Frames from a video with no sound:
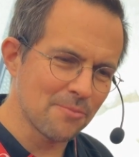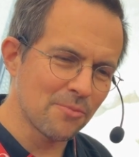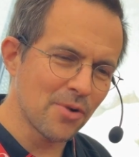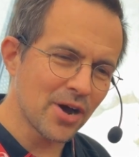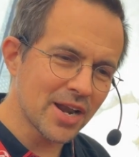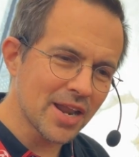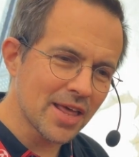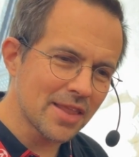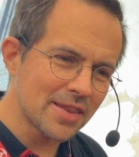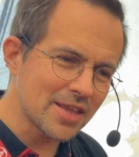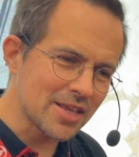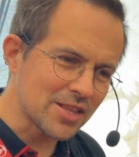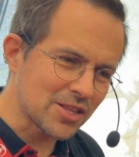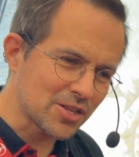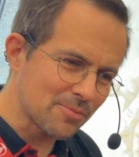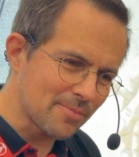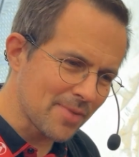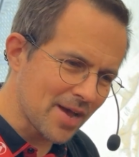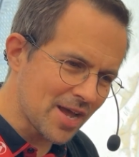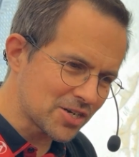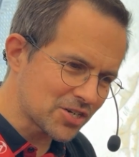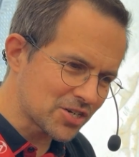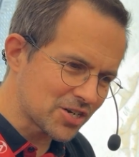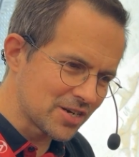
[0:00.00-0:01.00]
and what I need to
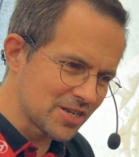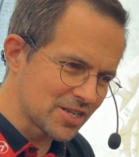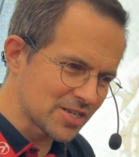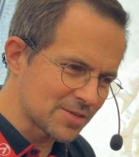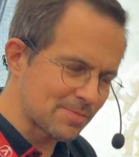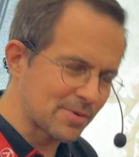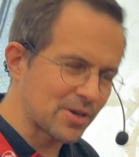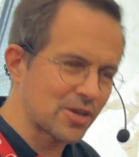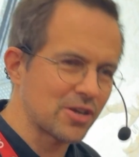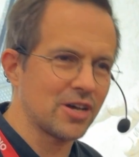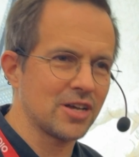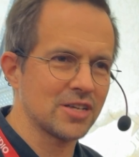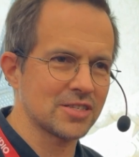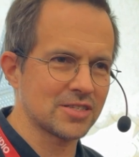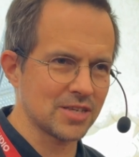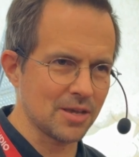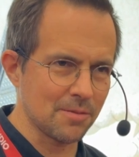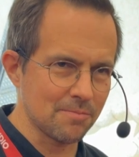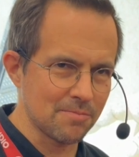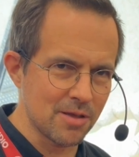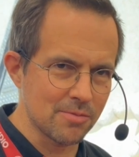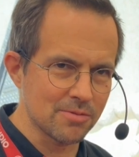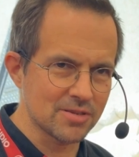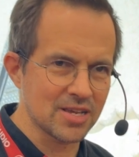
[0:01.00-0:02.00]
mention is because
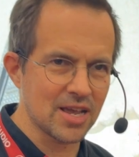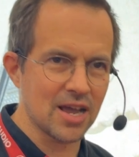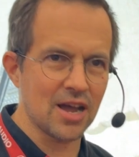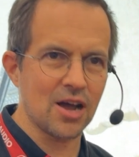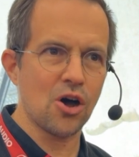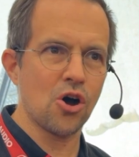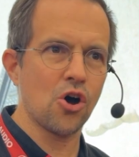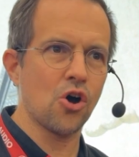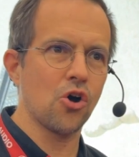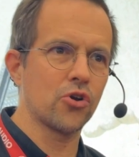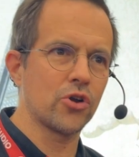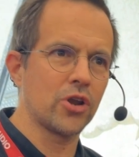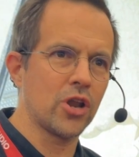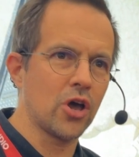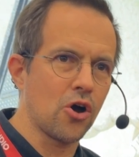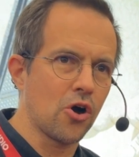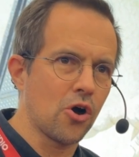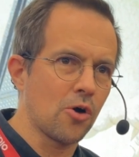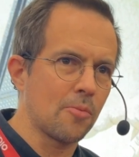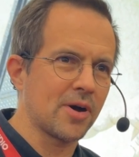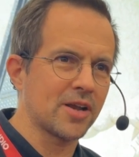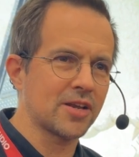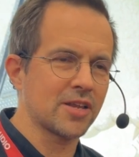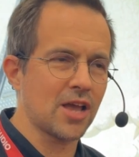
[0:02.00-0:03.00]
some people say, oh
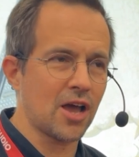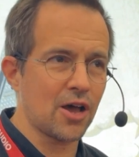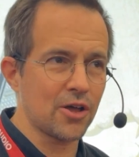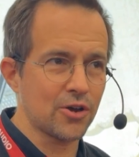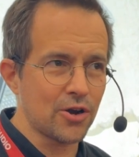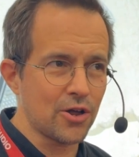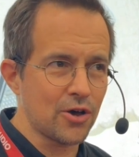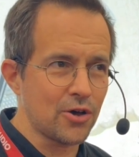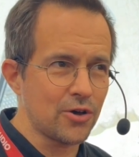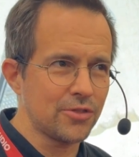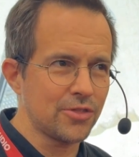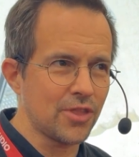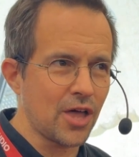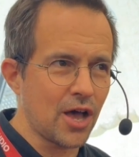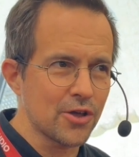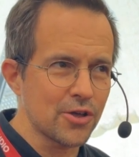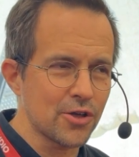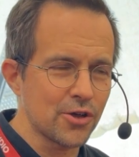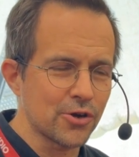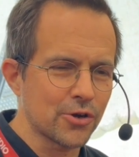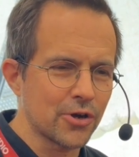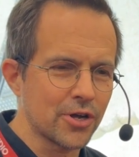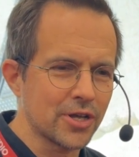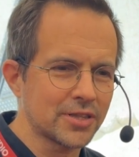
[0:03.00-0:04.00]
no, but now
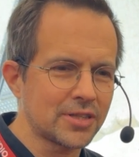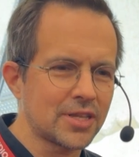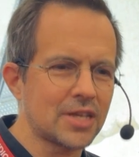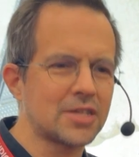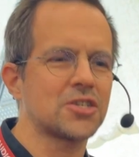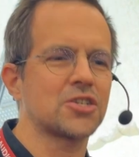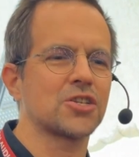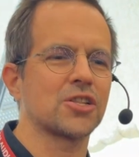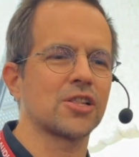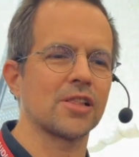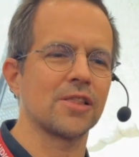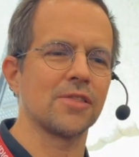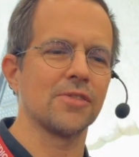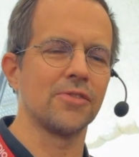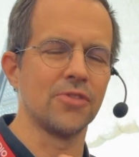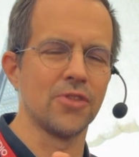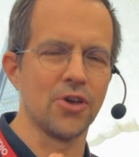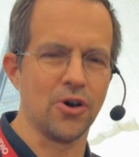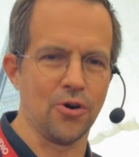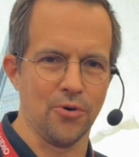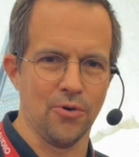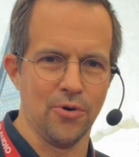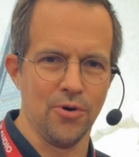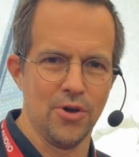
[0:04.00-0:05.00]
you're going digital.
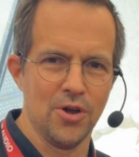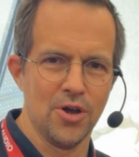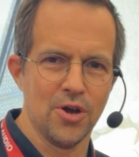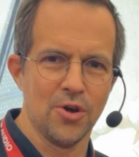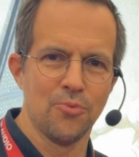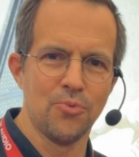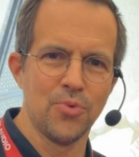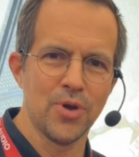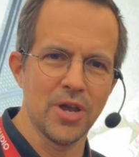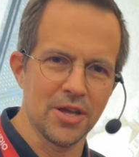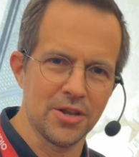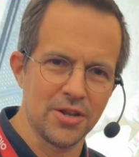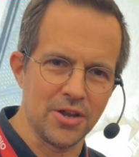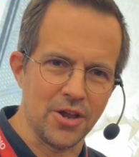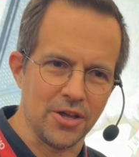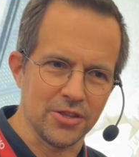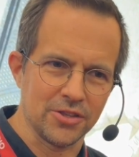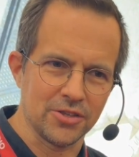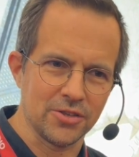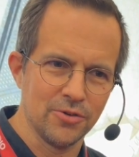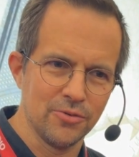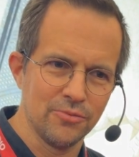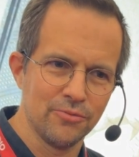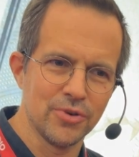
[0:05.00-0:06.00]
No, we are
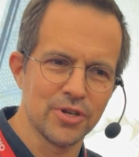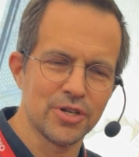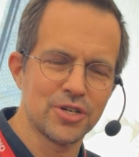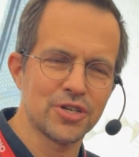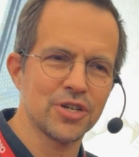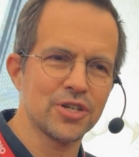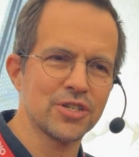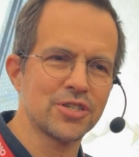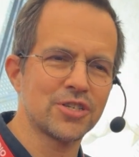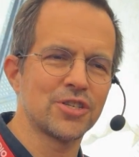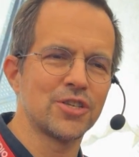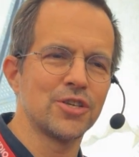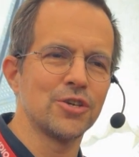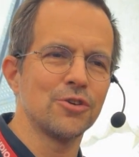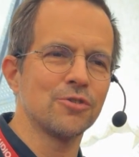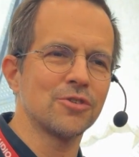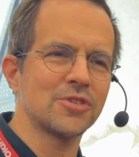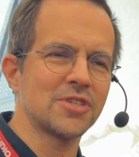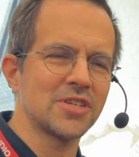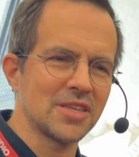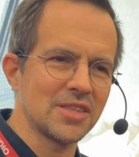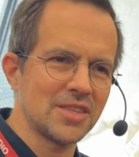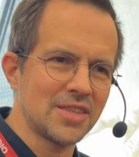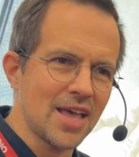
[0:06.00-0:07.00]
not. We're just
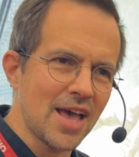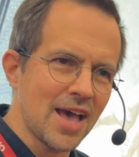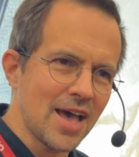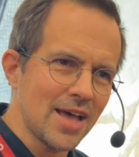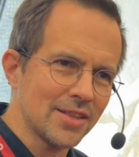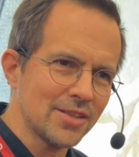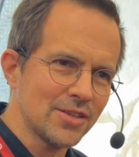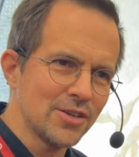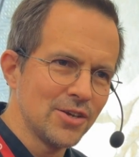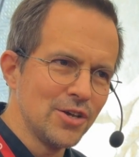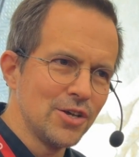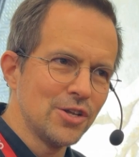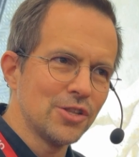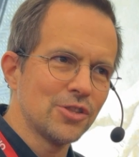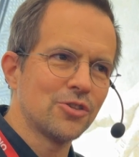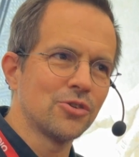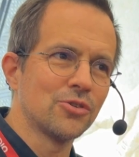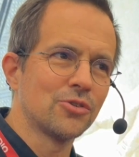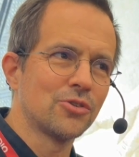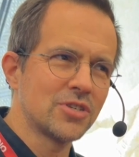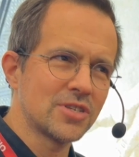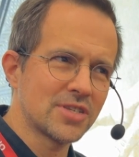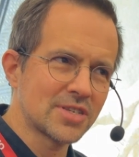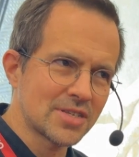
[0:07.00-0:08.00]
using that
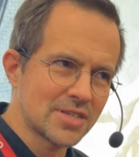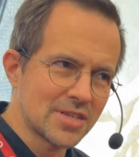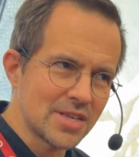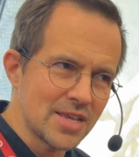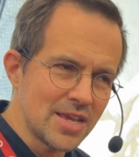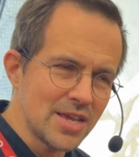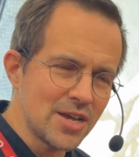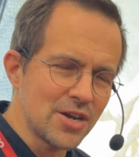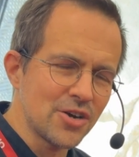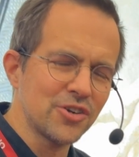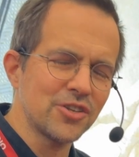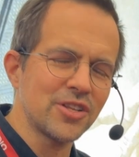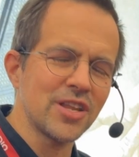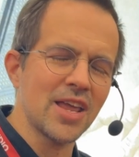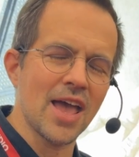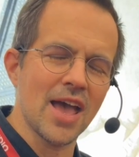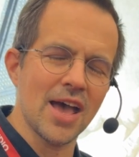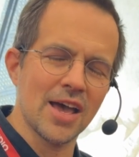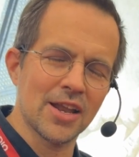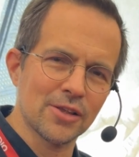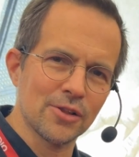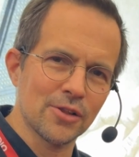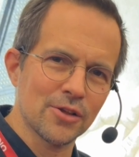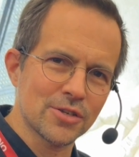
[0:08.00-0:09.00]
to steer the
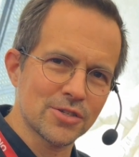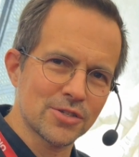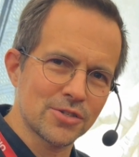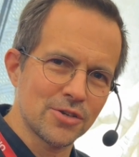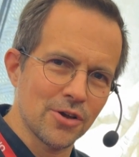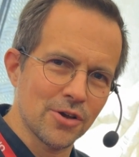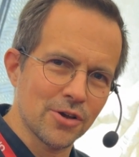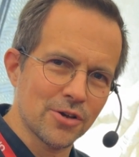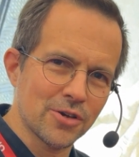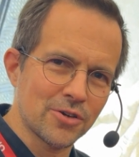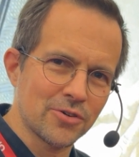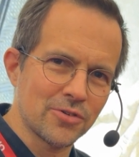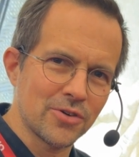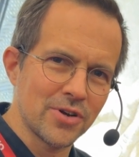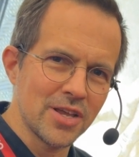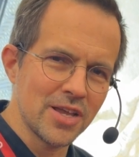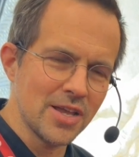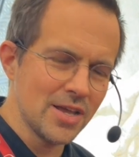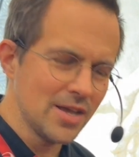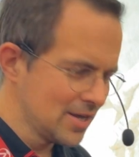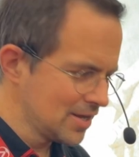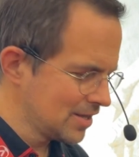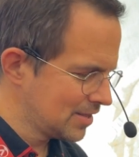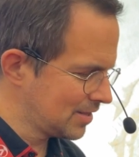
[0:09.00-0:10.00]
analog
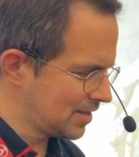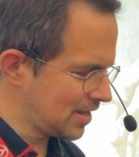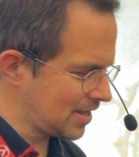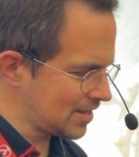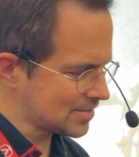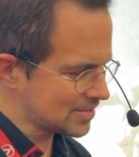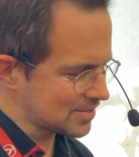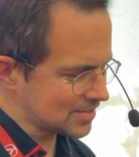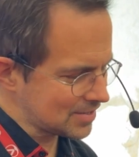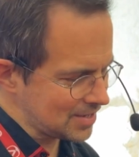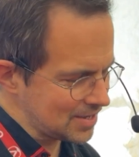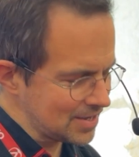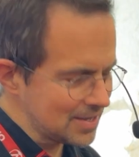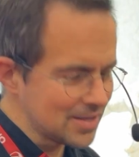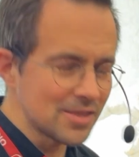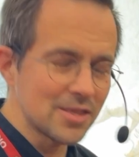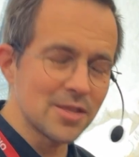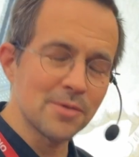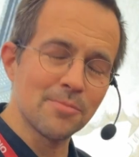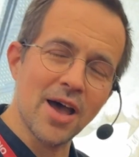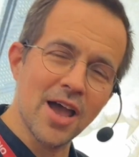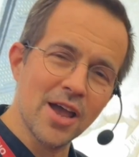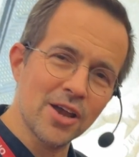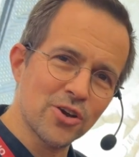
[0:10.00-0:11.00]
circuitry that's in
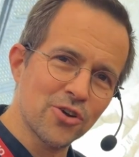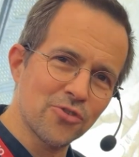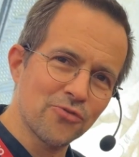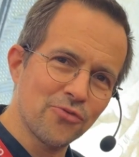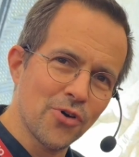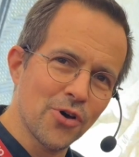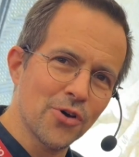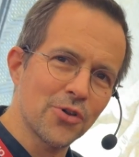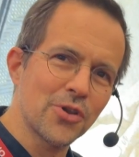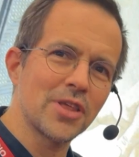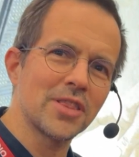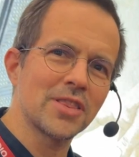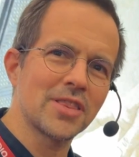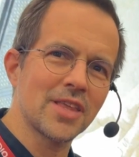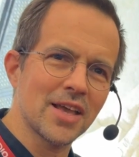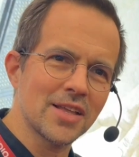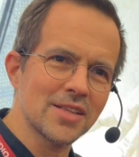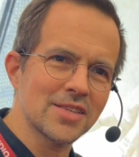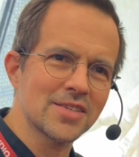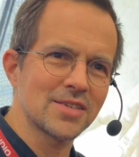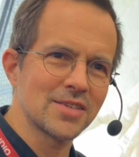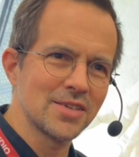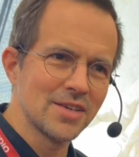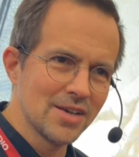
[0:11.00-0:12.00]
the microphone, and
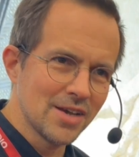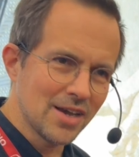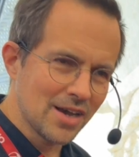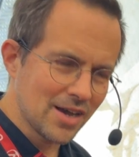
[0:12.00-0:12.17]
that's